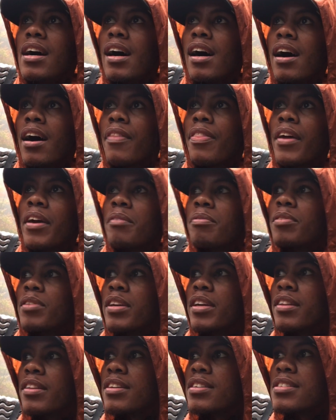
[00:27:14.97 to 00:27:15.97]

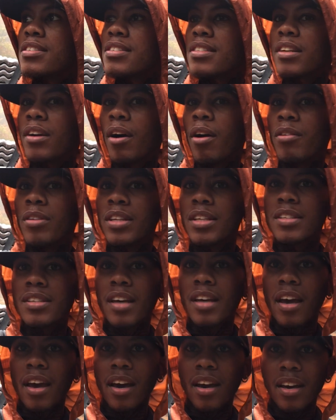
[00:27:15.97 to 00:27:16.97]
Thankfully, this is the only
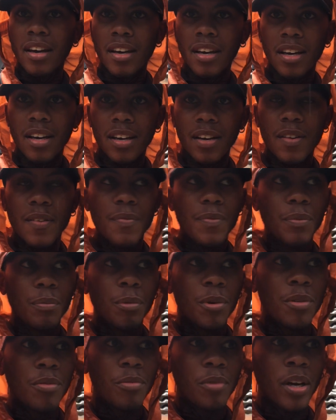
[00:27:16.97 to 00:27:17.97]
day
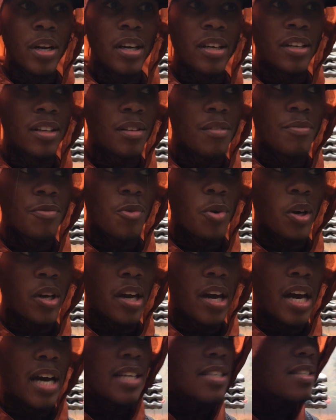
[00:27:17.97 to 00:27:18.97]
with rain in the
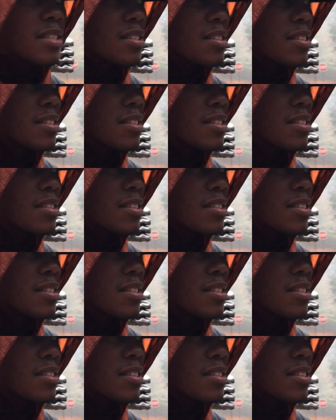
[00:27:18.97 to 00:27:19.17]
forecast,